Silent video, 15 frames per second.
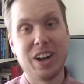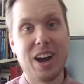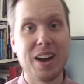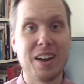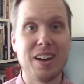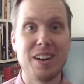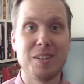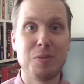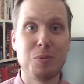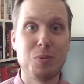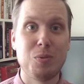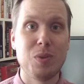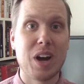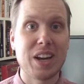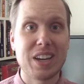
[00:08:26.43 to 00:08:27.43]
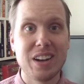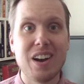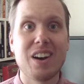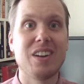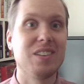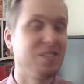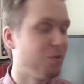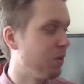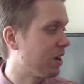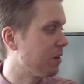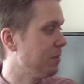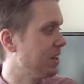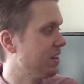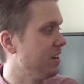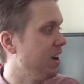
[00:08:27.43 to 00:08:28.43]
I cannot
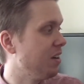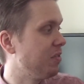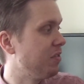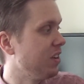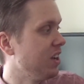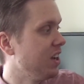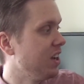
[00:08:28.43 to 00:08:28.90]
recommend enough